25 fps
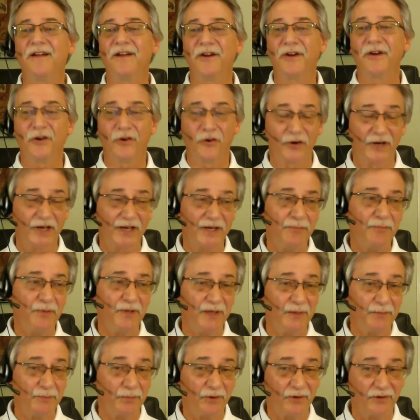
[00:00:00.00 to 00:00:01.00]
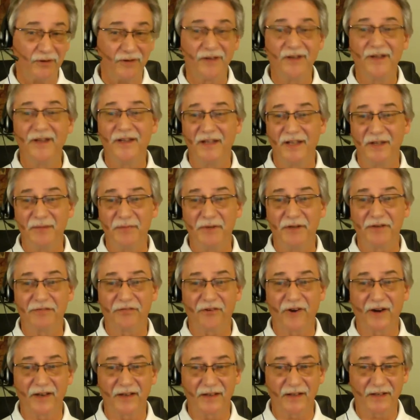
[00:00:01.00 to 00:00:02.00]
Greet people and be
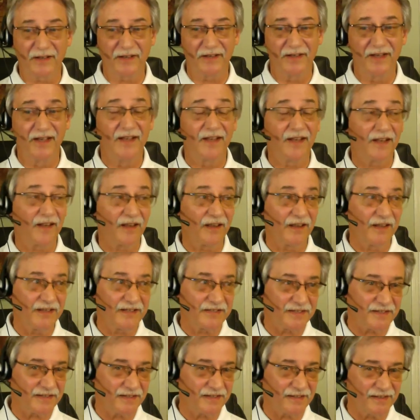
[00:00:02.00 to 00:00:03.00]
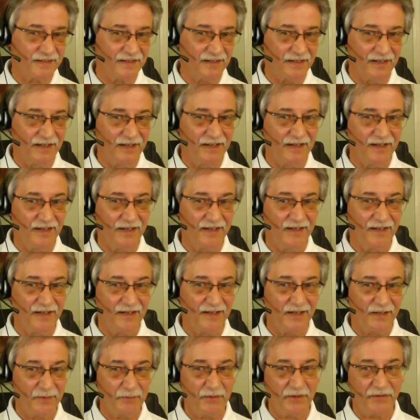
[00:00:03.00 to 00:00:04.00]
friendly. Listen
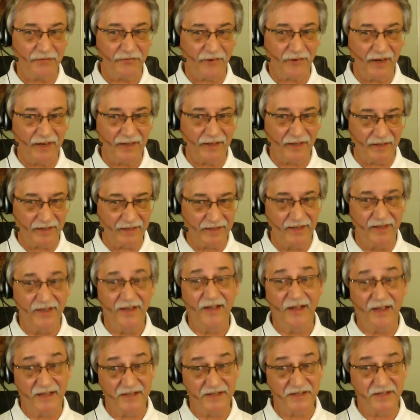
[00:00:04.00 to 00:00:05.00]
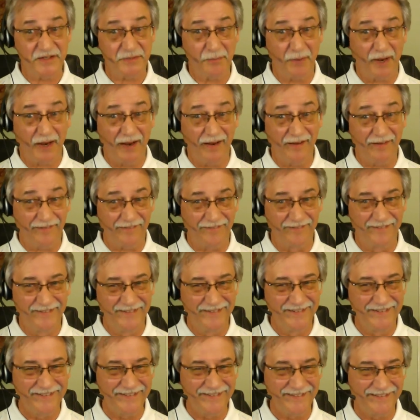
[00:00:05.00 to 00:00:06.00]
and be friendly and smile.
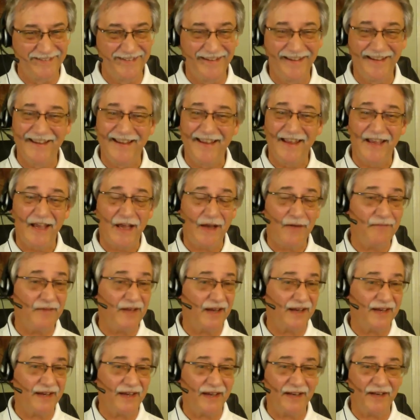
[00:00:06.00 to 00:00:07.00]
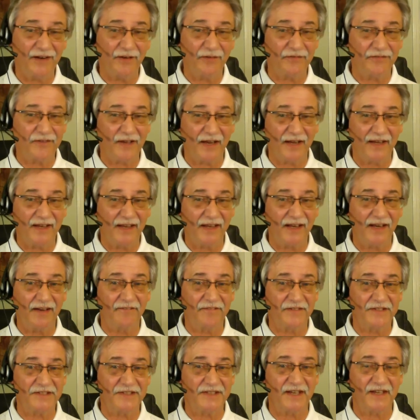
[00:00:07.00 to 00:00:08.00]
I can't
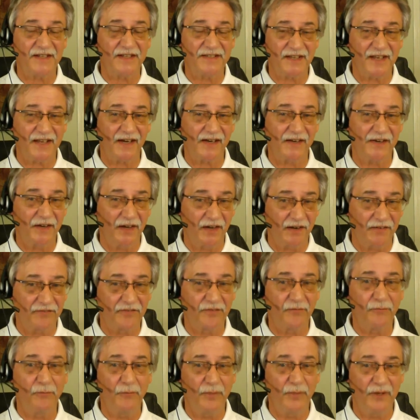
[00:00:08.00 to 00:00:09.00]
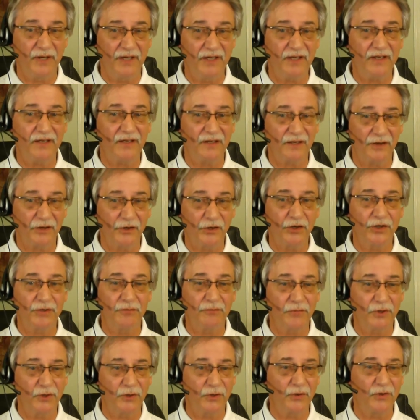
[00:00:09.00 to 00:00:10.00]
emphasize that enough. Be in a good
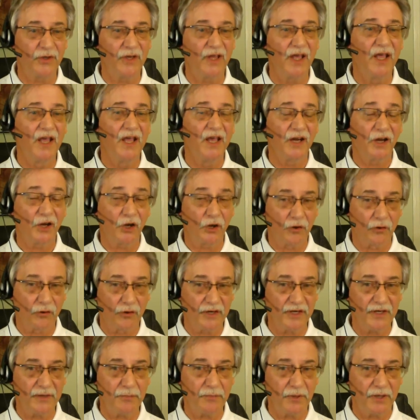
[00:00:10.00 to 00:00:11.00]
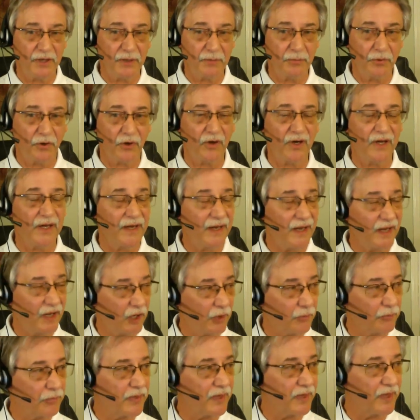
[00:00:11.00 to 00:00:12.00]
mood. Greet people and
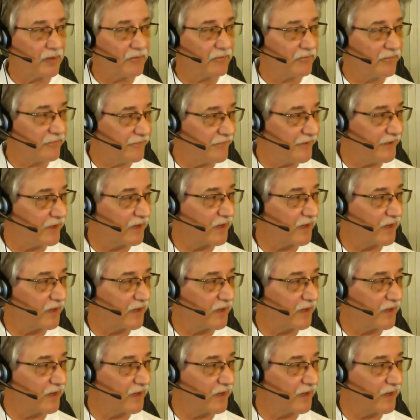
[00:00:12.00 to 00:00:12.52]
help them feel